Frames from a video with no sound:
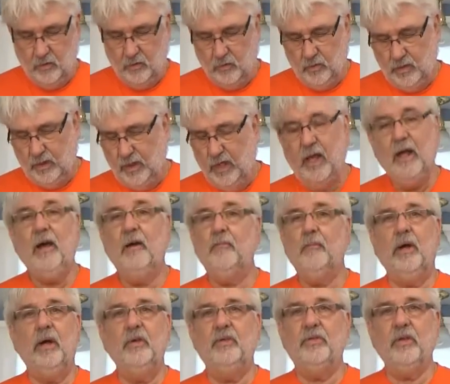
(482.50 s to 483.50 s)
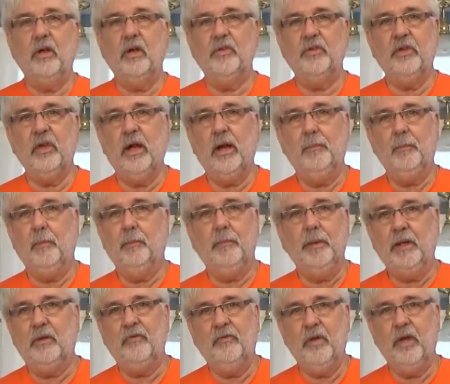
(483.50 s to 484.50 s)
When I have my salsa, I'm a
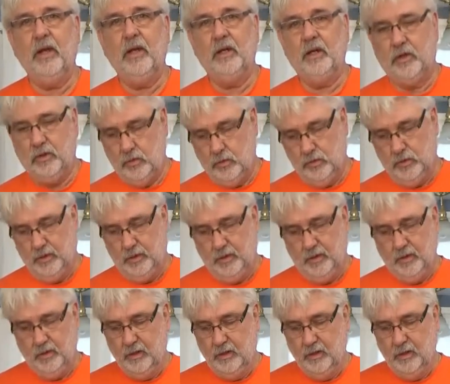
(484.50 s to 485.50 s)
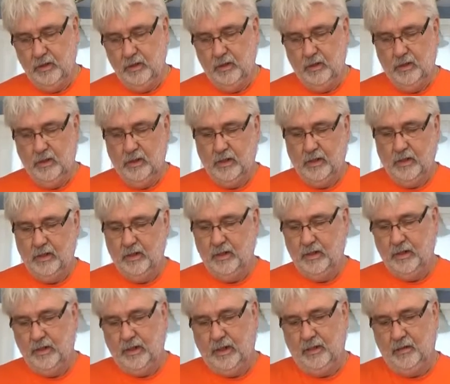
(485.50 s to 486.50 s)
big fan of corn.
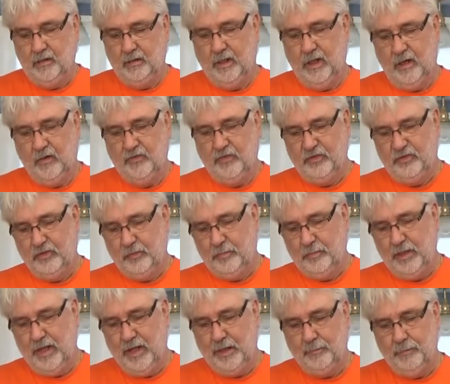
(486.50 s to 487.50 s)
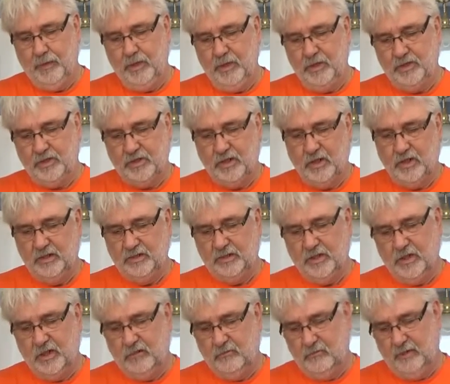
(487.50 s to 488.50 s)
I don't care if it's a black bean
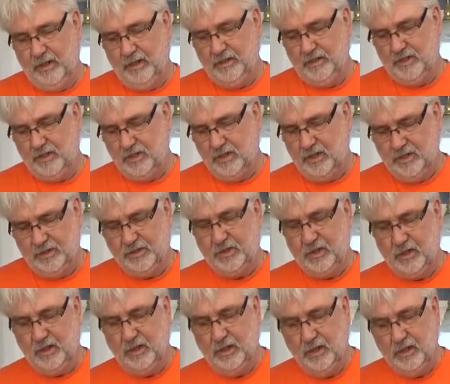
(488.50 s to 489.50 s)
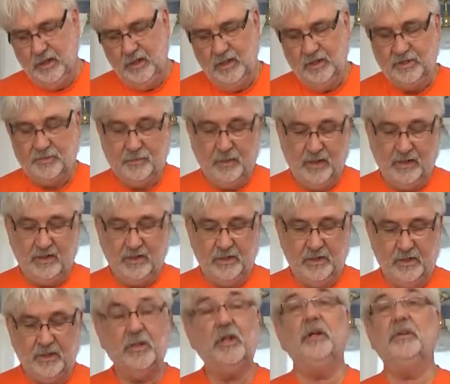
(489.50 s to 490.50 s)
salsa, red salsa, spicy
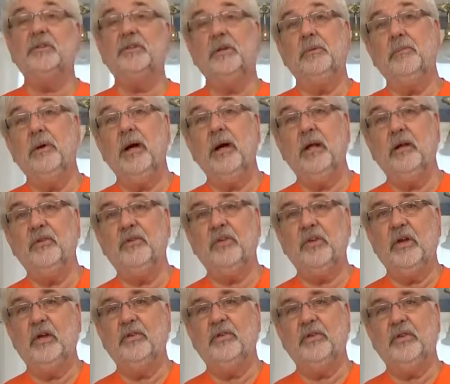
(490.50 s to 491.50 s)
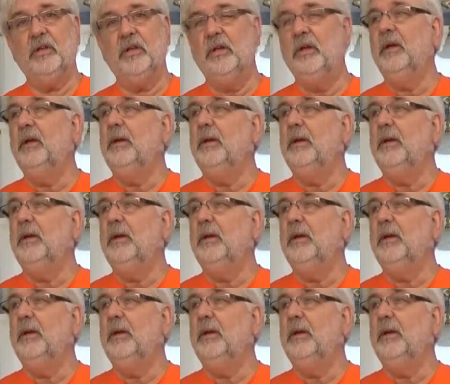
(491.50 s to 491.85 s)
salsa, mild salsa.